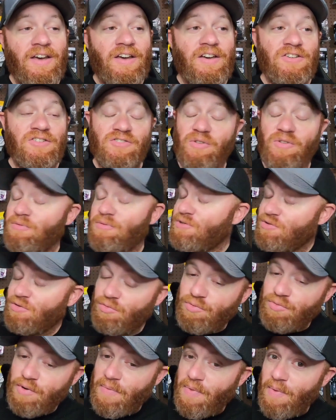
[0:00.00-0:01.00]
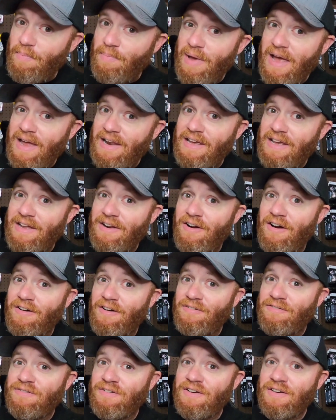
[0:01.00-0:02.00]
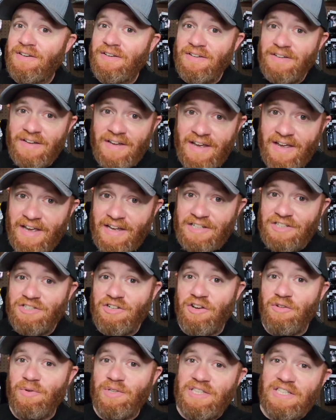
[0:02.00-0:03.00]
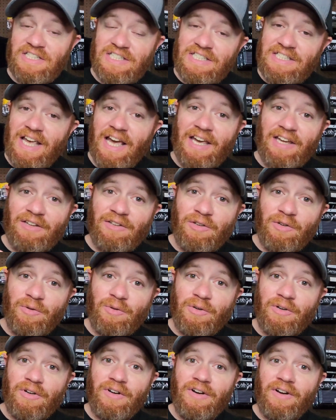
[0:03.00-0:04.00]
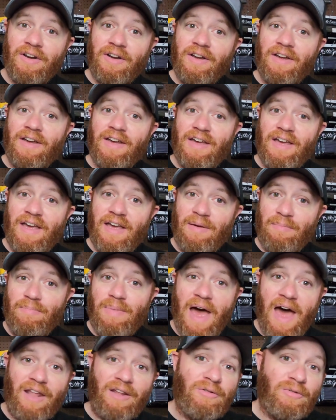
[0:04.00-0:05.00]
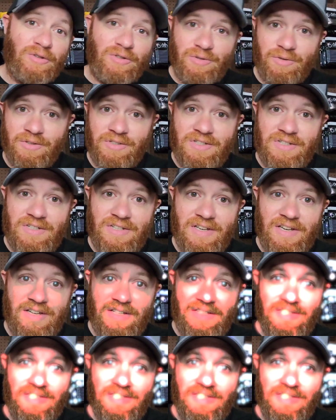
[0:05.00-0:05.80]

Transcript: So I'm just going to rip the band-aid off and show you what the second lure in Bad Lure Choices is.